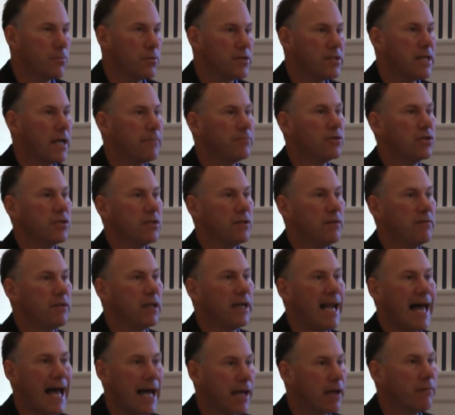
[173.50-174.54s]
perception of
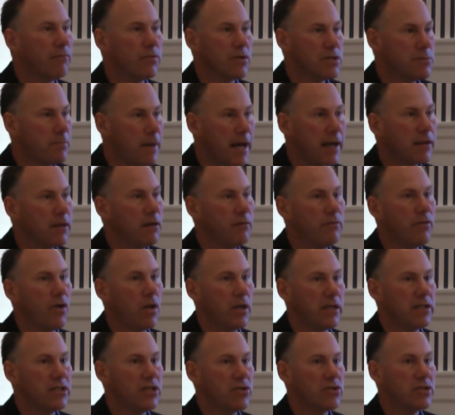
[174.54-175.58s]
the lack of respect that
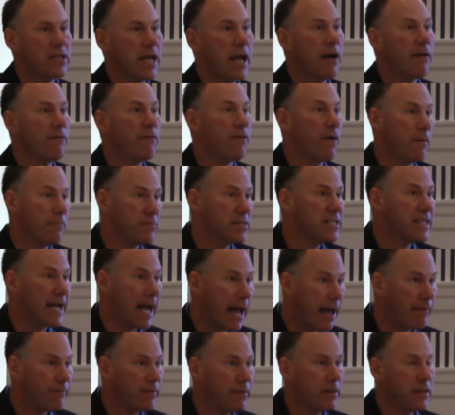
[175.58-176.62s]
volunteers get from
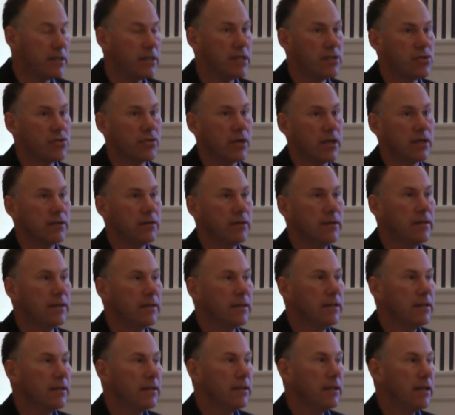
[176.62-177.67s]
staff at the district.
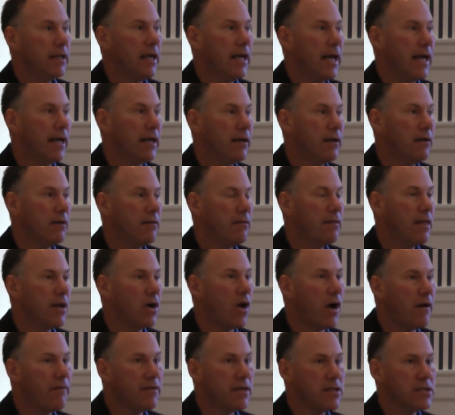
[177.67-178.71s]
And
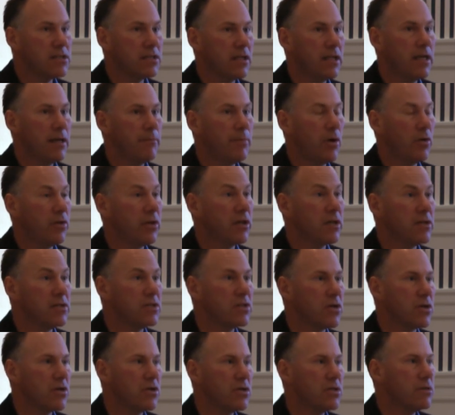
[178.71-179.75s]
then obviously about the
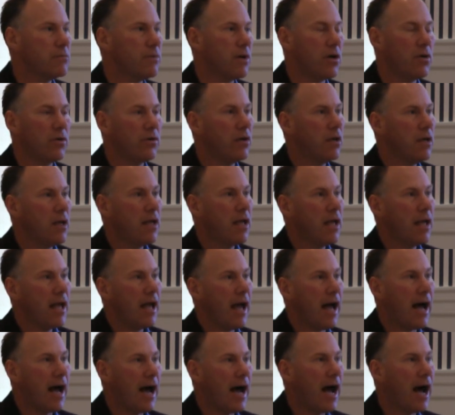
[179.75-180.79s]
concerns about
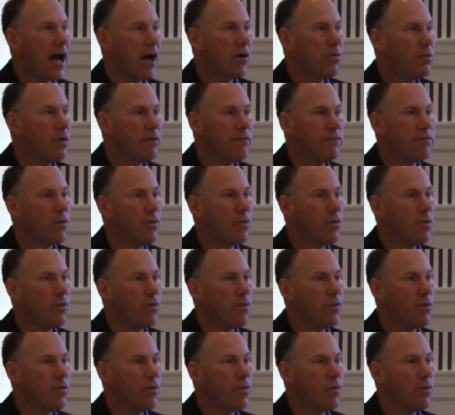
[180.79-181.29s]
how do we